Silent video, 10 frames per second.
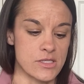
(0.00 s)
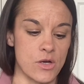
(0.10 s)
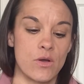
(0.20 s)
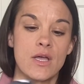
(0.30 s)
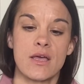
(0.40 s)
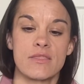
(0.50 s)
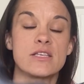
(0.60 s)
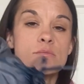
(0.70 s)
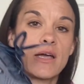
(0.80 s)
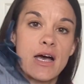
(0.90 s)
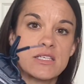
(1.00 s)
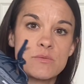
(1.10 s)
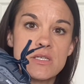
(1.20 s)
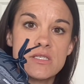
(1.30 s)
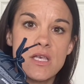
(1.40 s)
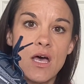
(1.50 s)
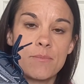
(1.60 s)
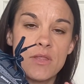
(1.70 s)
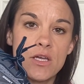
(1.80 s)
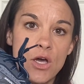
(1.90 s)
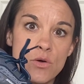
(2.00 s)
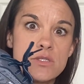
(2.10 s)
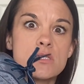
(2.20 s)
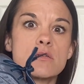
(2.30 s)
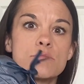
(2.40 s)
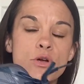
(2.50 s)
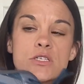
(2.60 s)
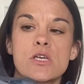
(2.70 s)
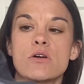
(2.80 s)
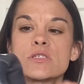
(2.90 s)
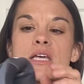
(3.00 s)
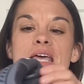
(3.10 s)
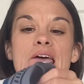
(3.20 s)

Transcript: So these are my husband's, the Brooks Ghost.